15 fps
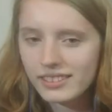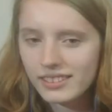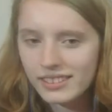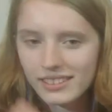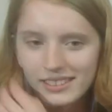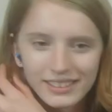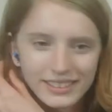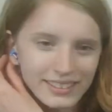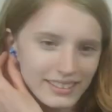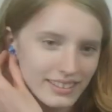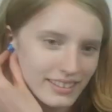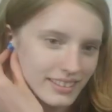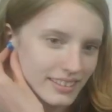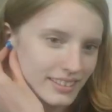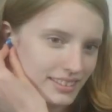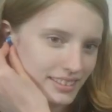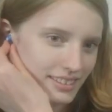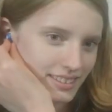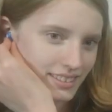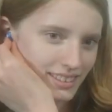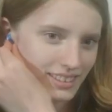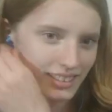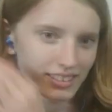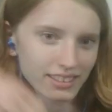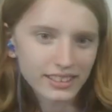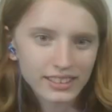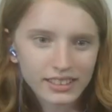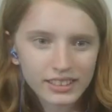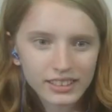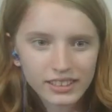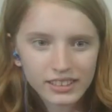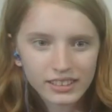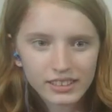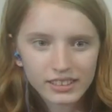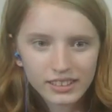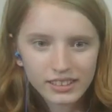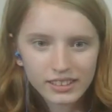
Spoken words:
(silent)